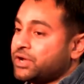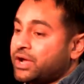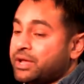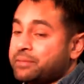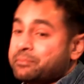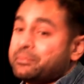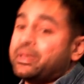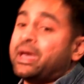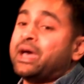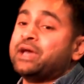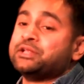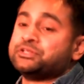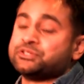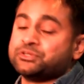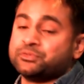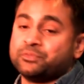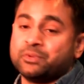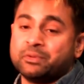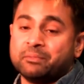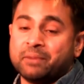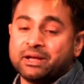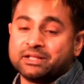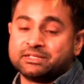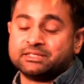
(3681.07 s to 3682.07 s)
I imagine
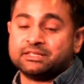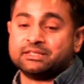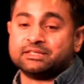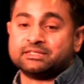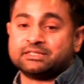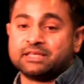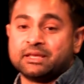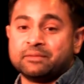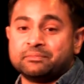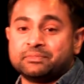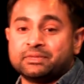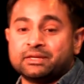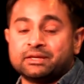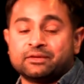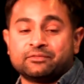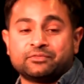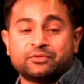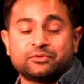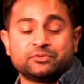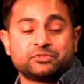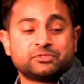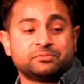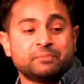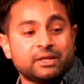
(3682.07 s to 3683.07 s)
we might see the same thing if
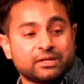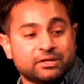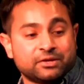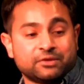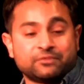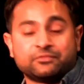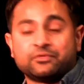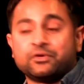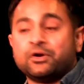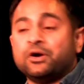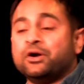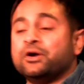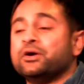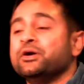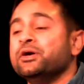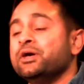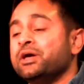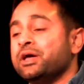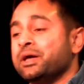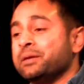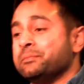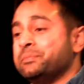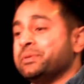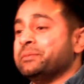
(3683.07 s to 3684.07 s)
there was Medicare for All,
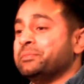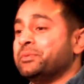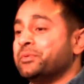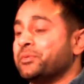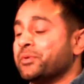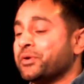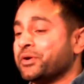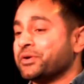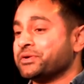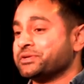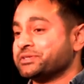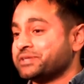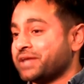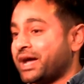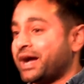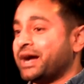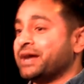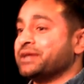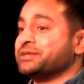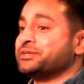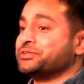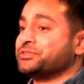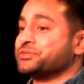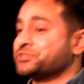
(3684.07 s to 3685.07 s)
and people weren't
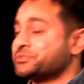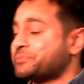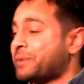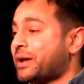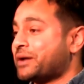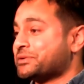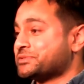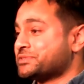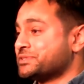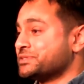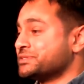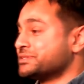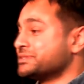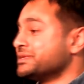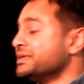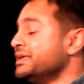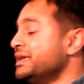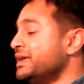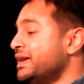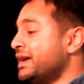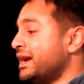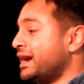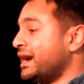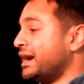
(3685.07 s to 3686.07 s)
tied to their spouses'
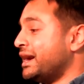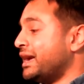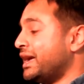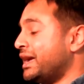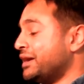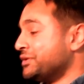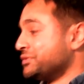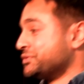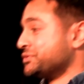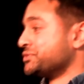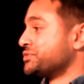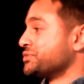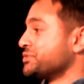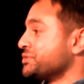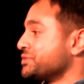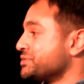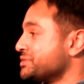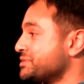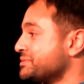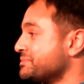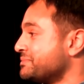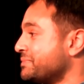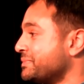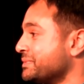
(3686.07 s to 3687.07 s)
health
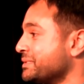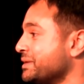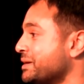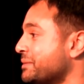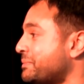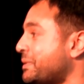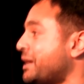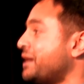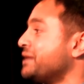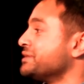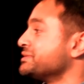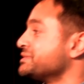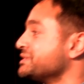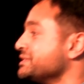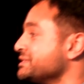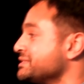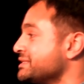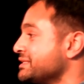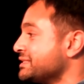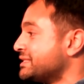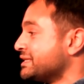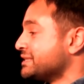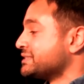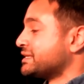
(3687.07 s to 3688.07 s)
insurance policies
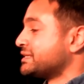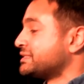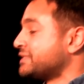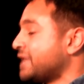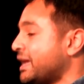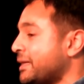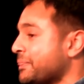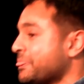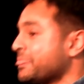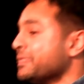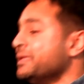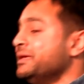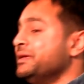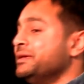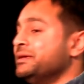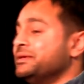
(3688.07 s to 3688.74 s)
and things like that.